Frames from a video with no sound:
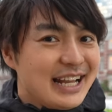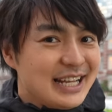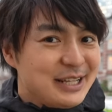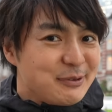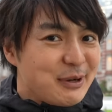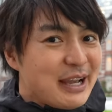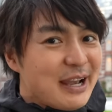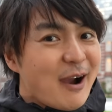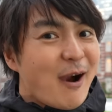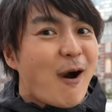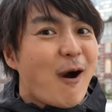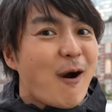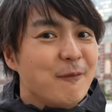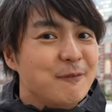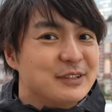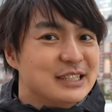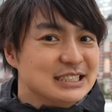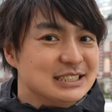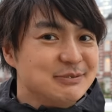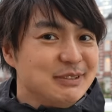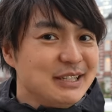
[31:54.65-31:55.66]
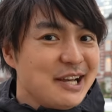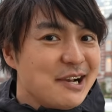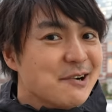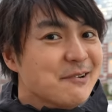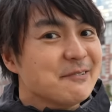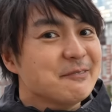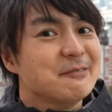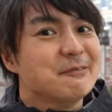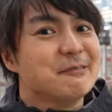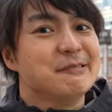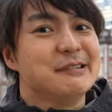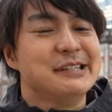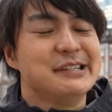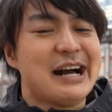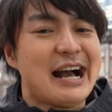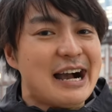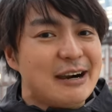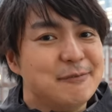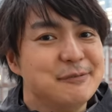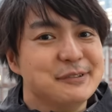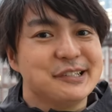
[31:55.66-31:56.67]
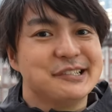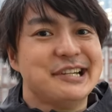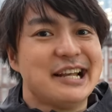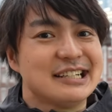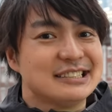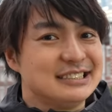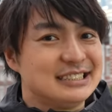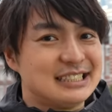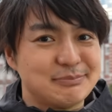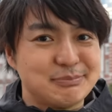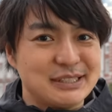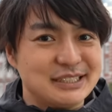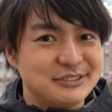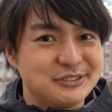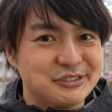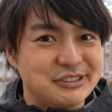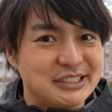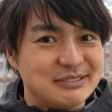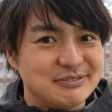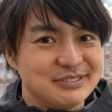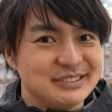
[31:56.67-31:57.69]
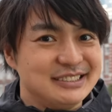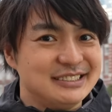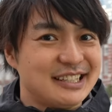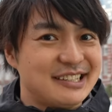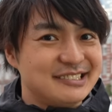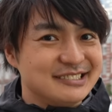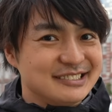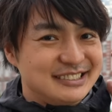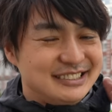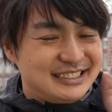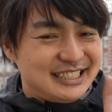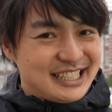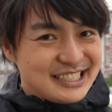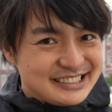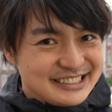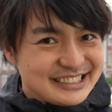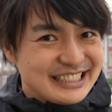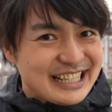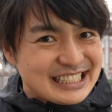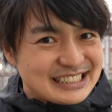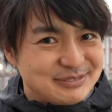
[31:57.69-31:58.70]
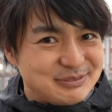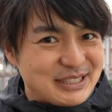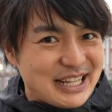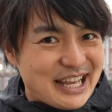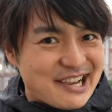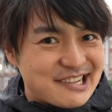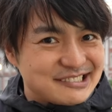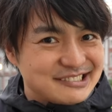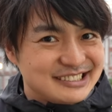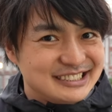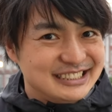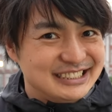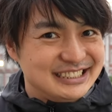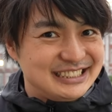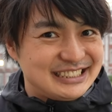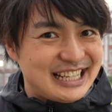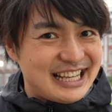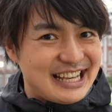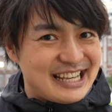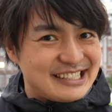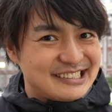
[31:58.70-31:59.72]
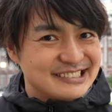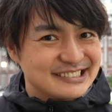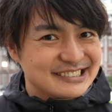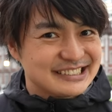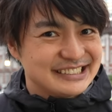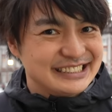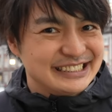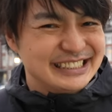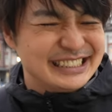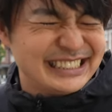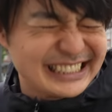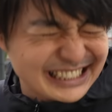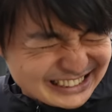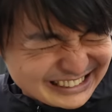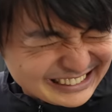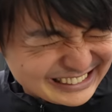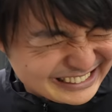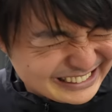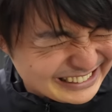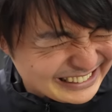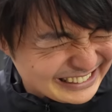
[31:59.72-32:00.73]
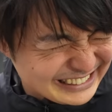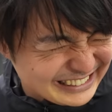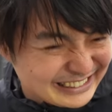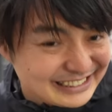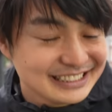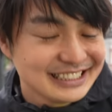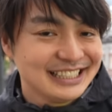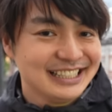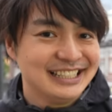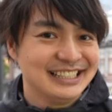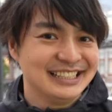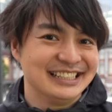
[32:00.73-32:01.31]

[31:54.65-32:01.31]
Anyway, hope this video will help your next Japan trip. So see you in the next video. See you. Come on.